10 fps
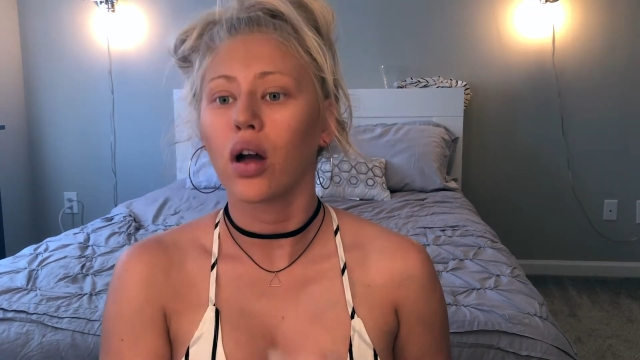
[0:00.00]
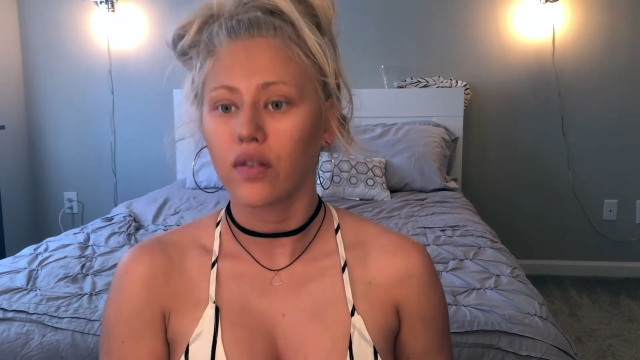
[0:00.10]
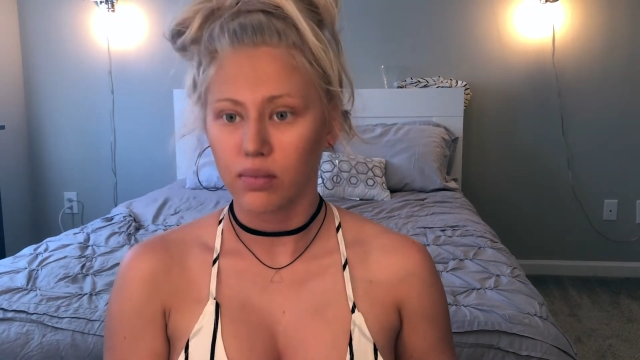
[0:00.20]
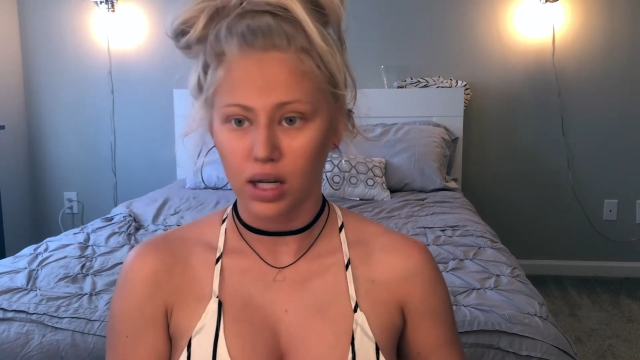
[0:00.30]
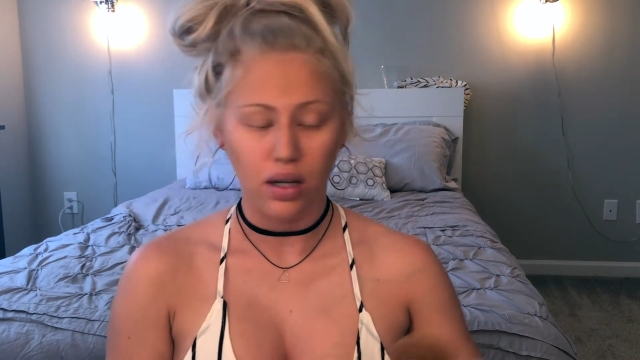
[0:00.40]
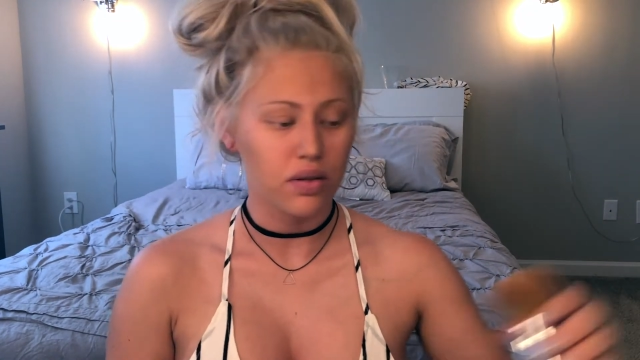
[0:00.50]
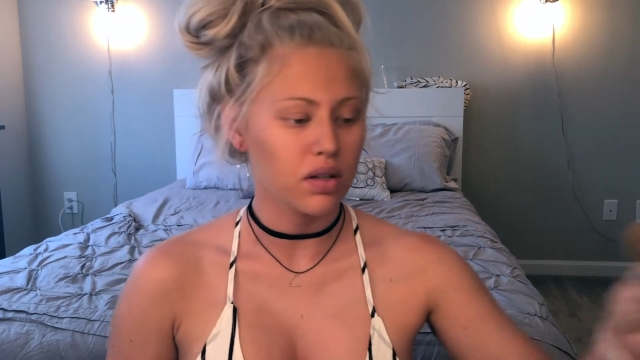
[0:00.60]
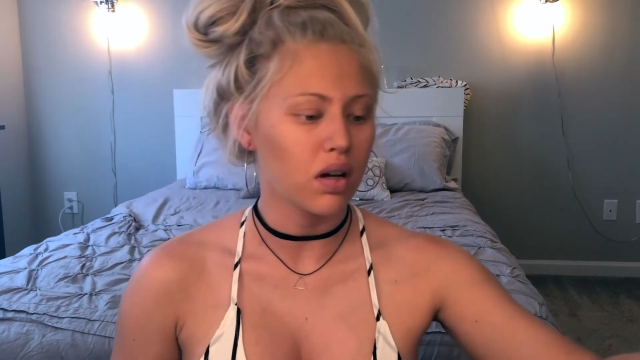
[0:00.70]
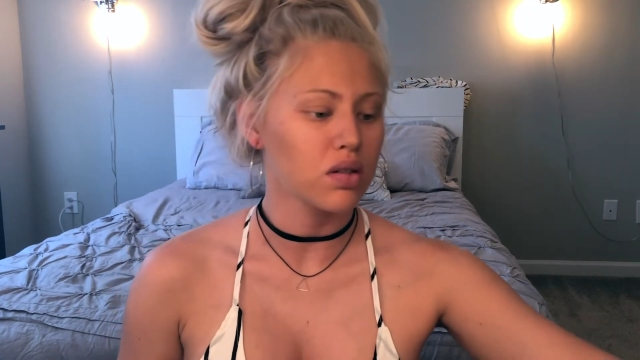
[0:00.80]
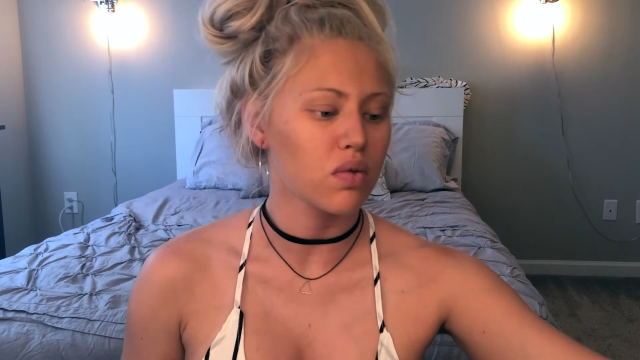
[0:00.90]
over my nose
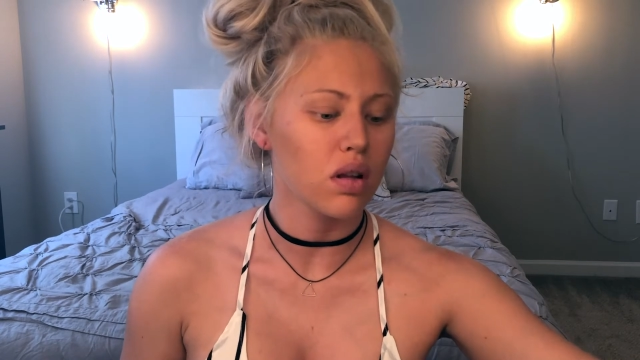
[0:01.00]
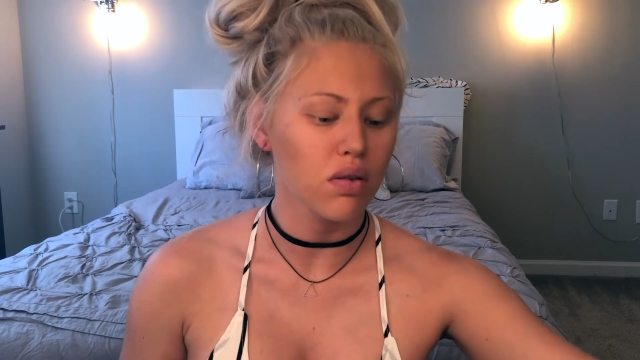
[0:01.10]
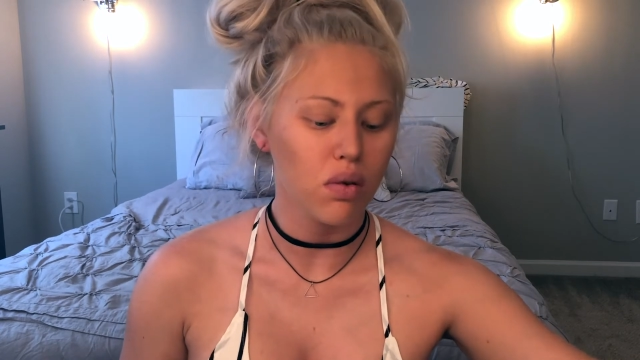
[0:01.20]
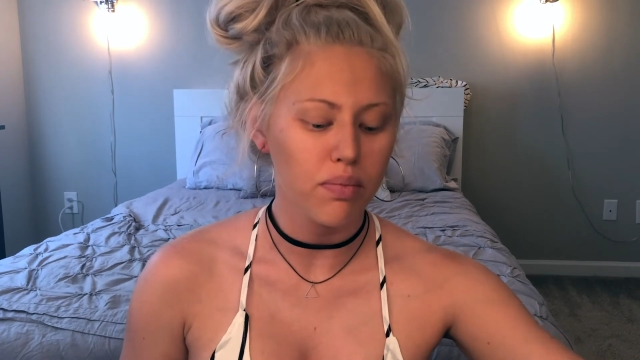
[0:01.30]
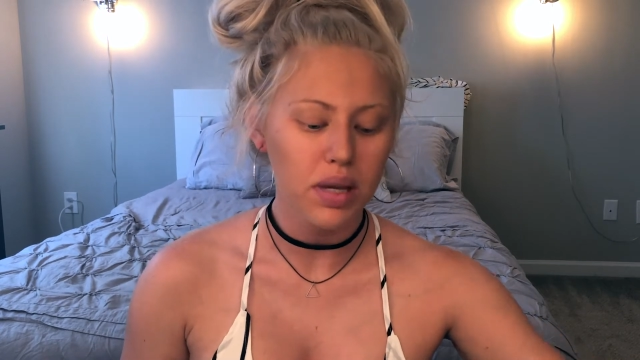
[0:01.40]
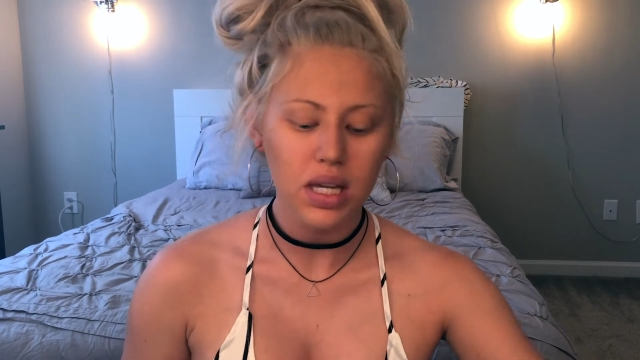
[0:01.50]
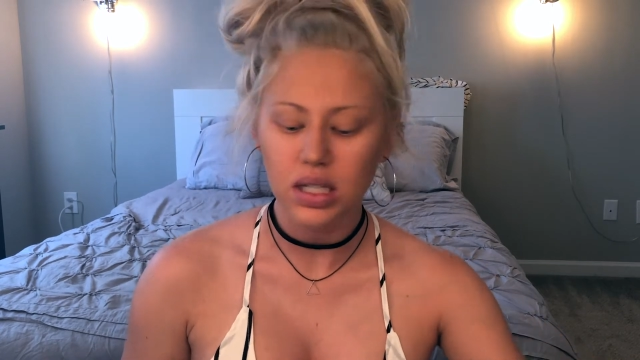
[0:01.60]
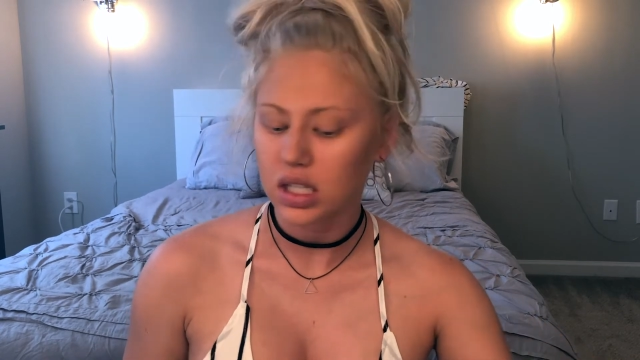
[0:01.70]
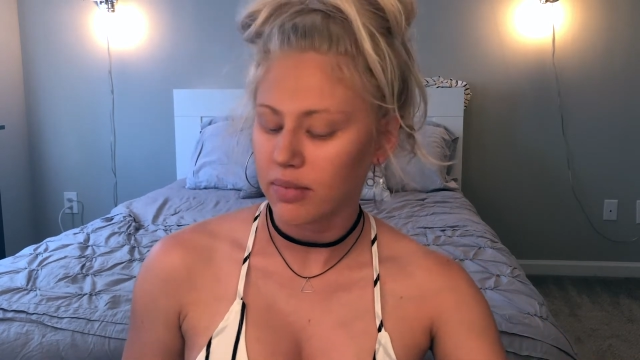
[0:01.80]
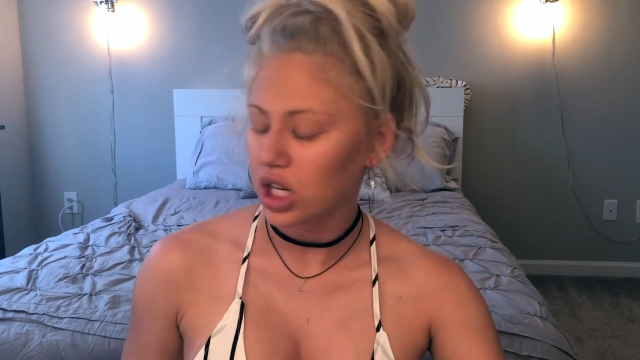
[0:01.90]
contour a little
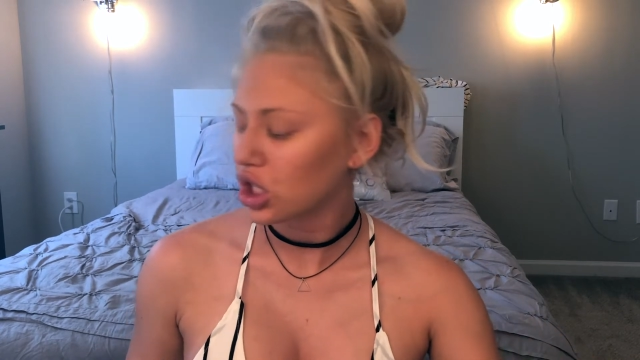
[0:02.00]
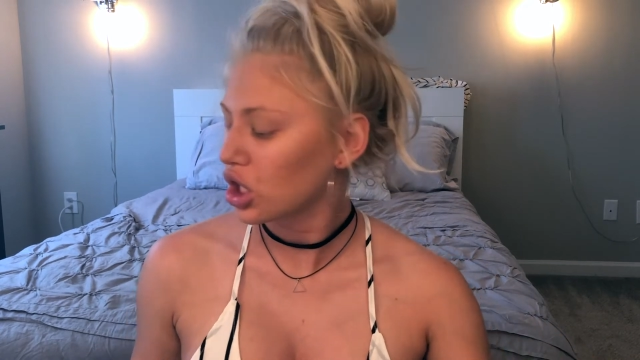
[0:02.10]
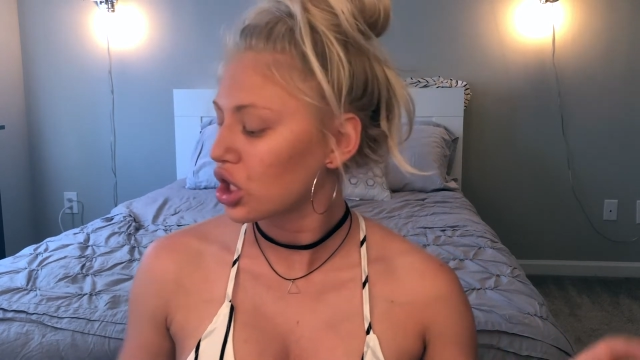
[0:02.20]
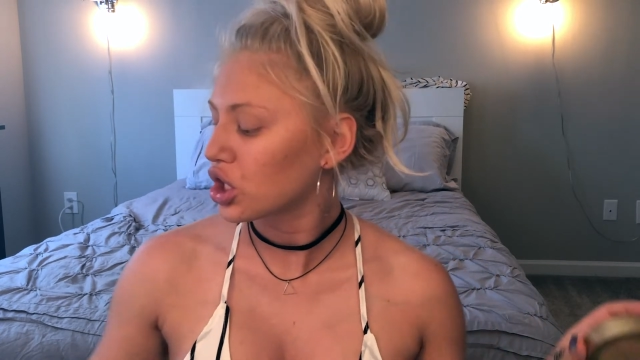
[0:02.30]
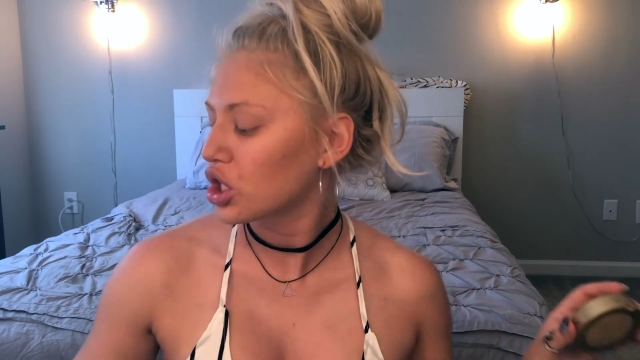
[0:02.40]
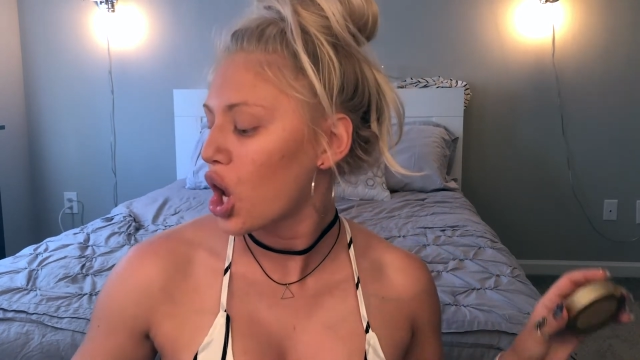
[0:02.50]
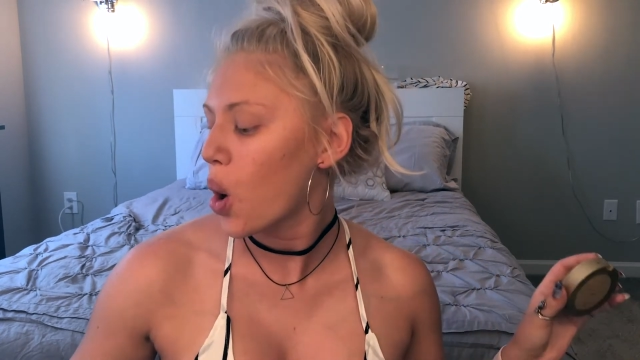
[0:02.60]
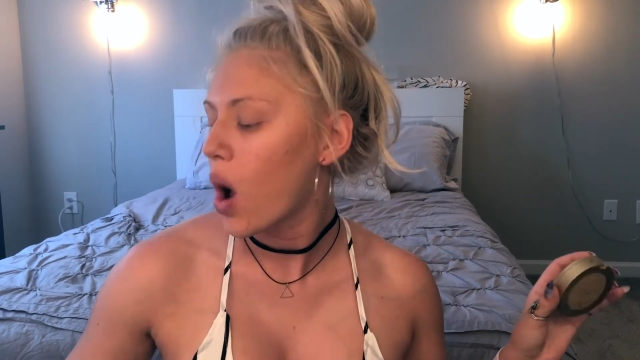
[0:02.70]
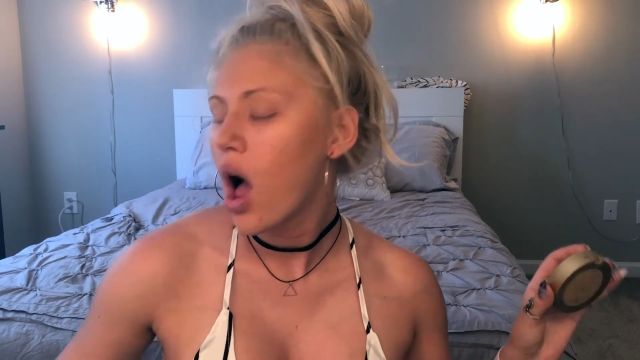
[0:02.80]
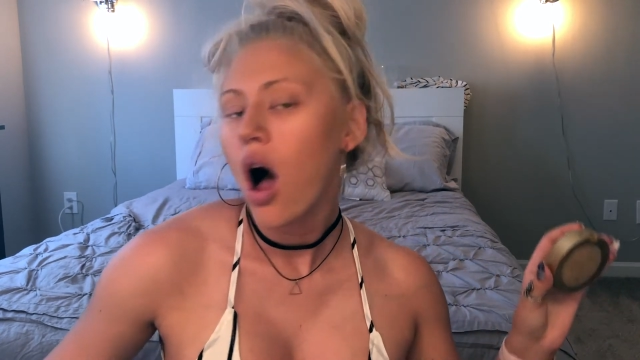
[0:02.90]
bit to make sure there's no